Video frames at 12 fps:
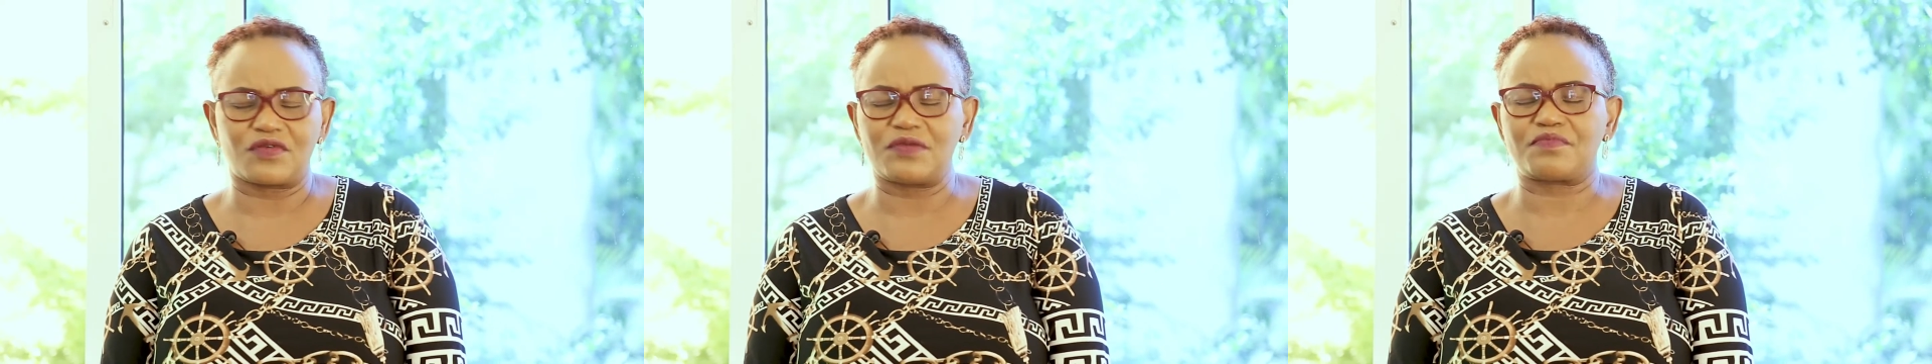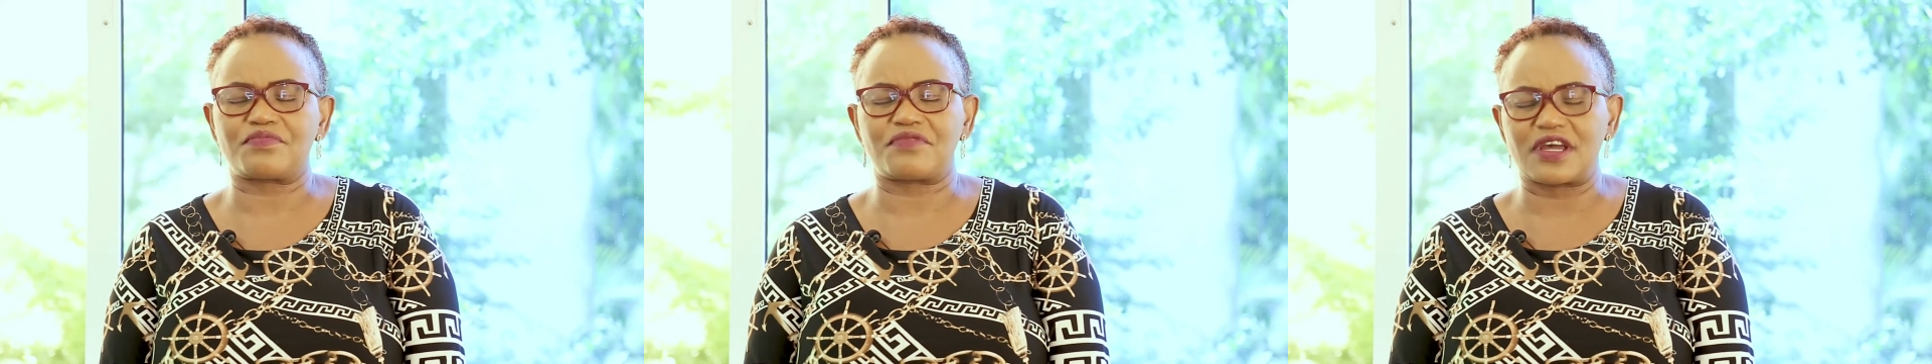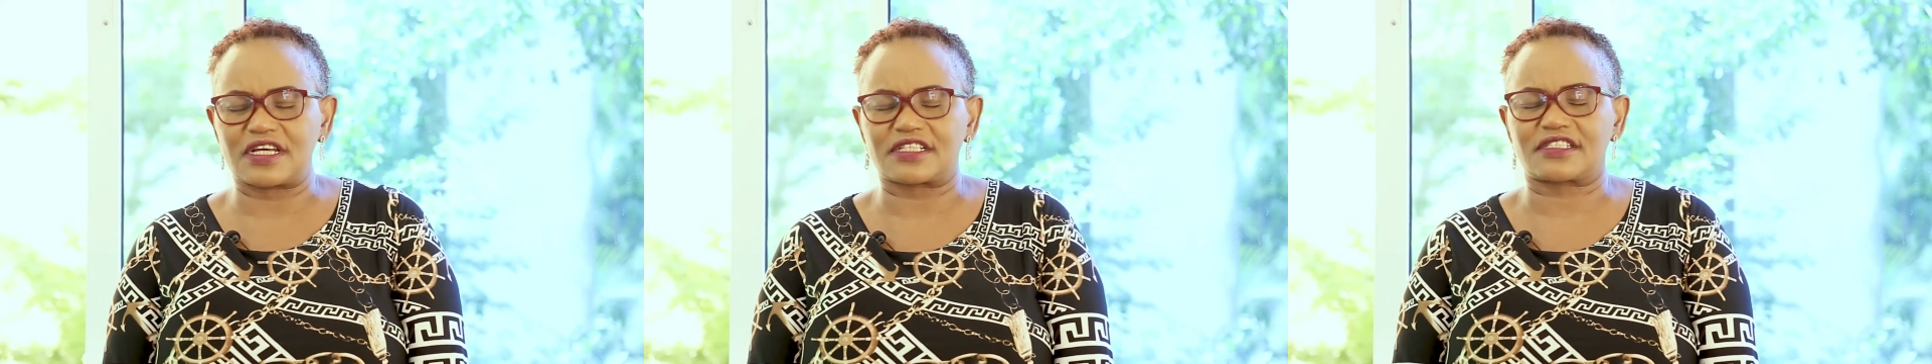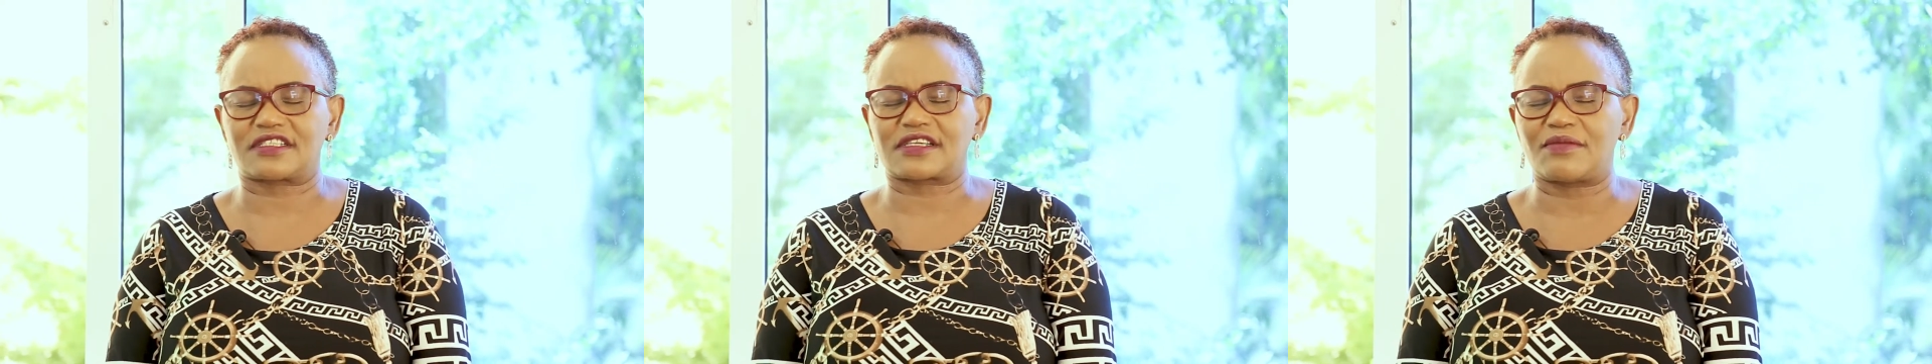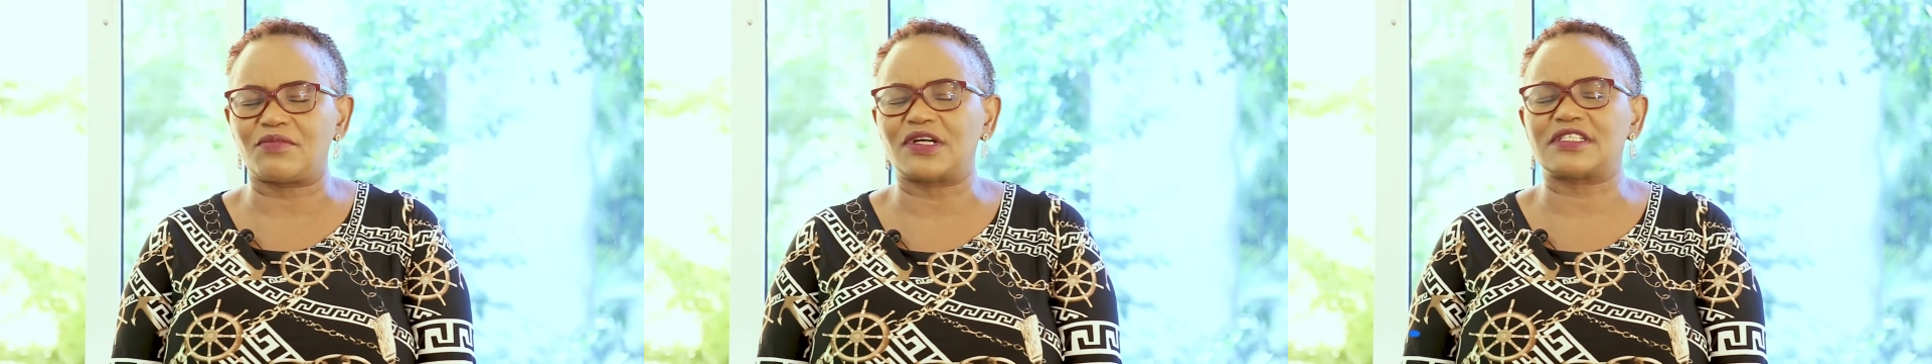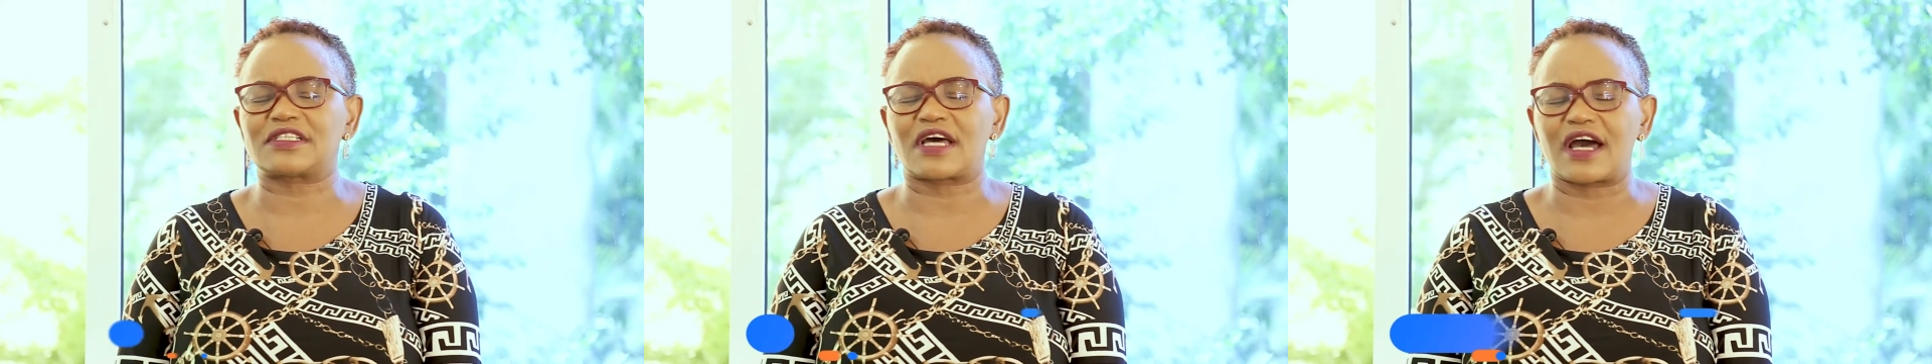we pray that
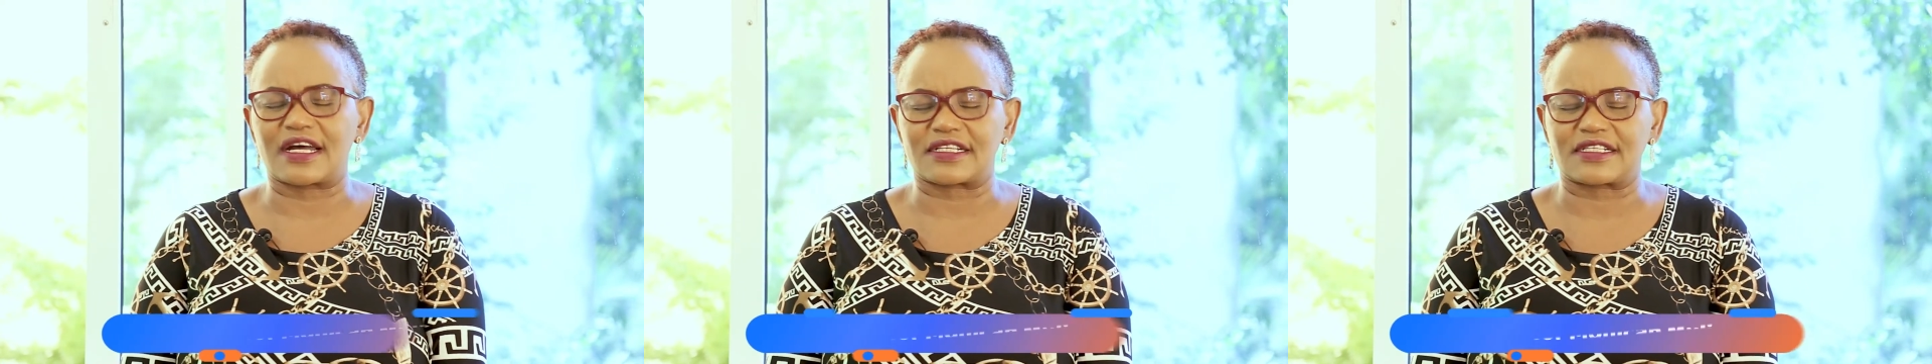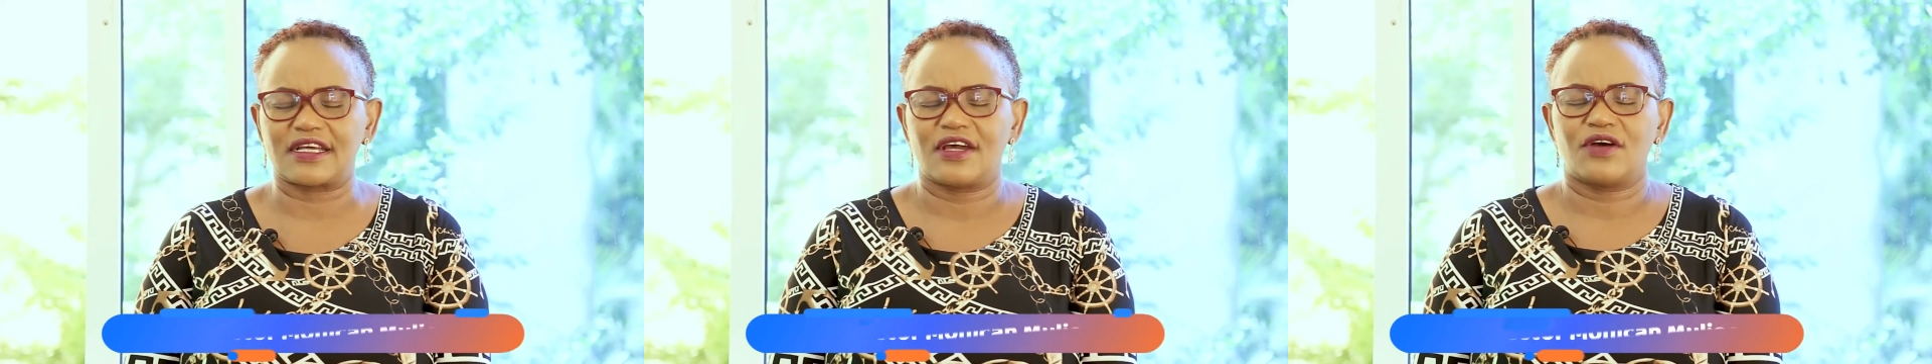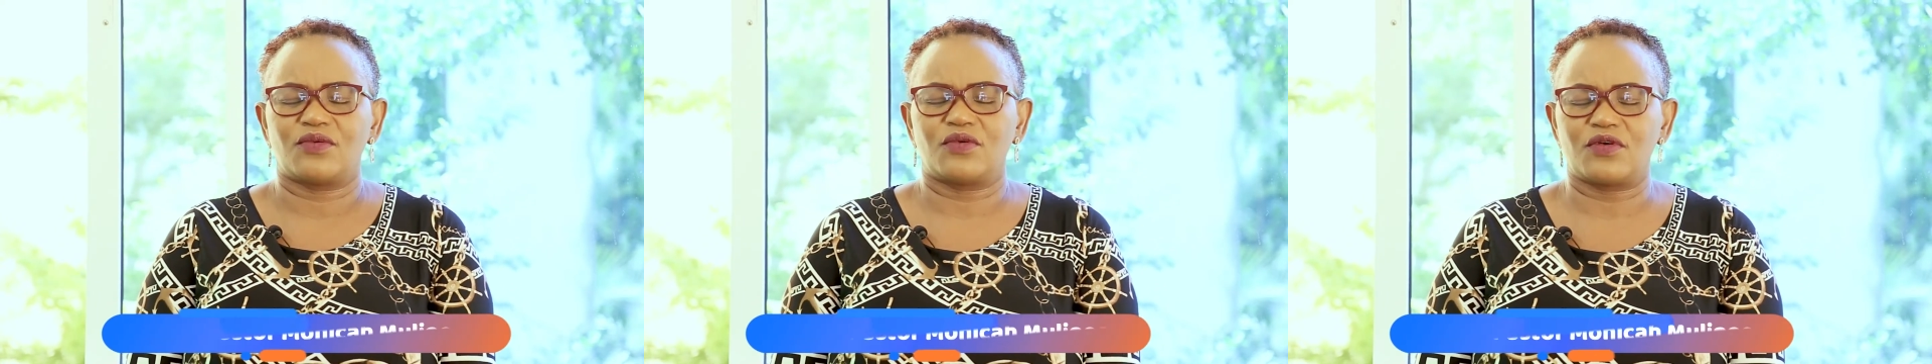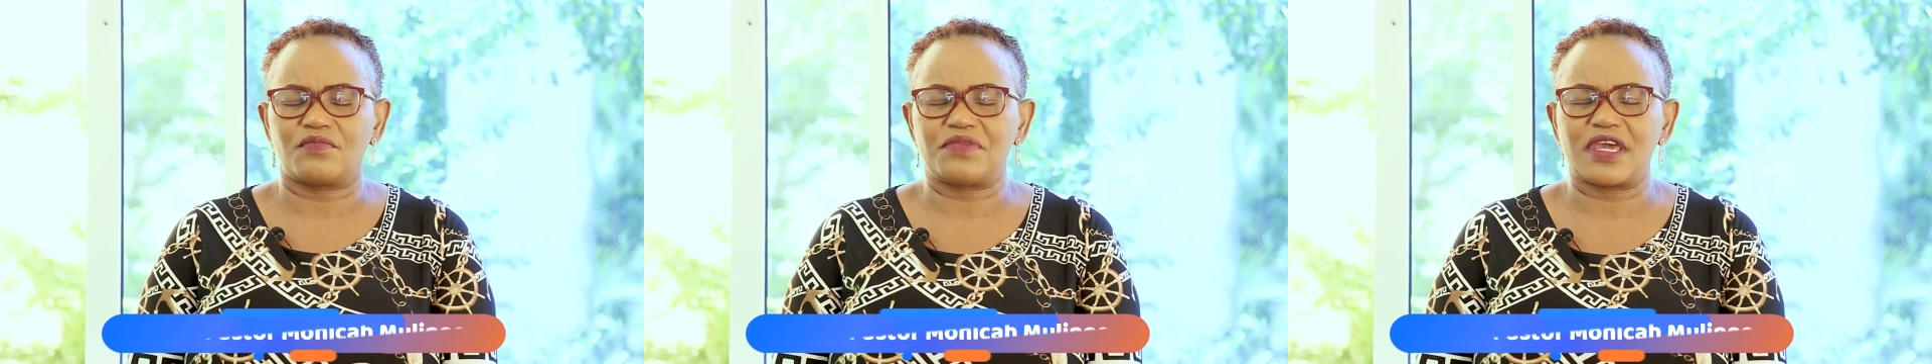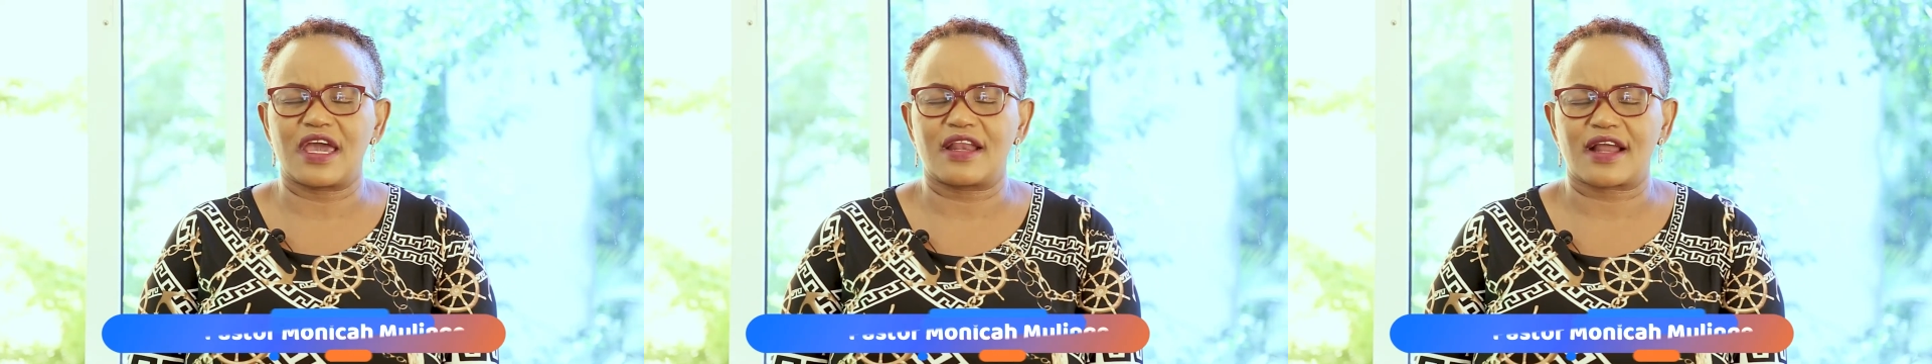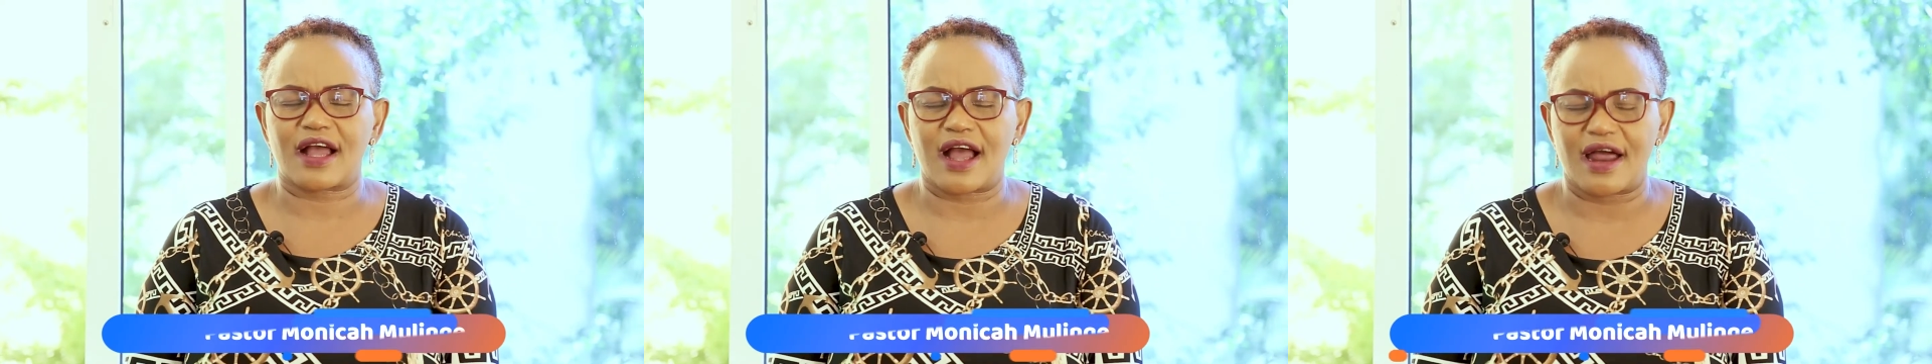someone's heart will be
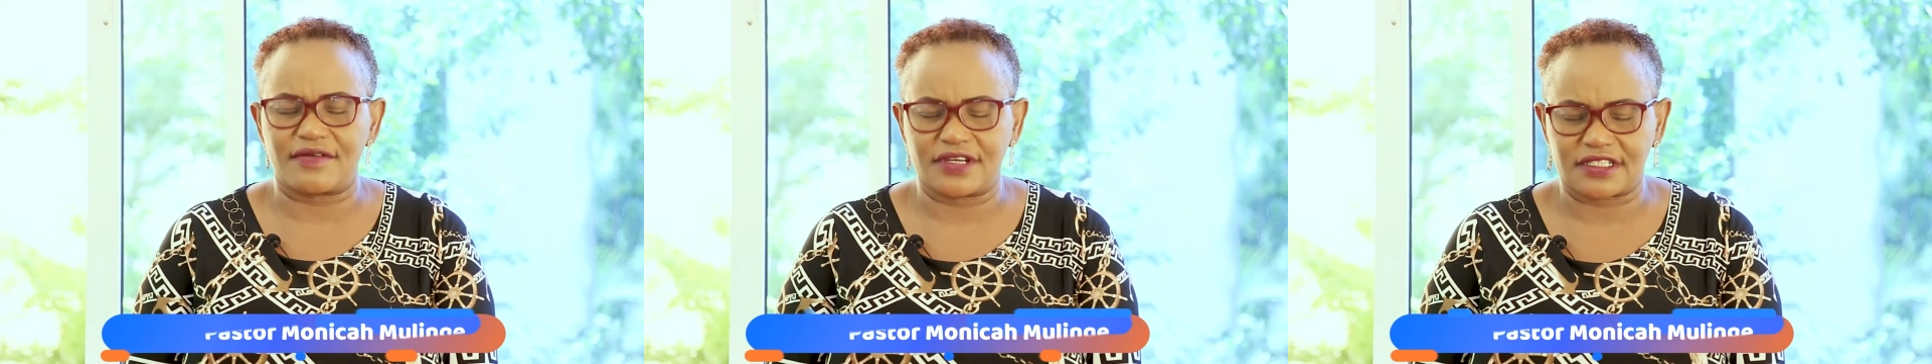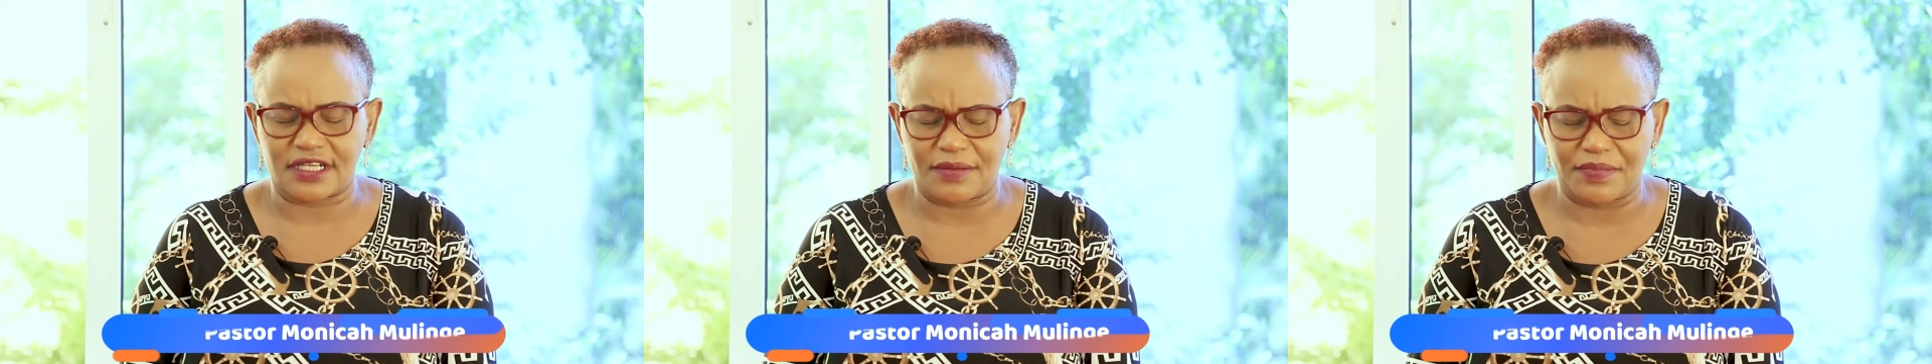encouraged.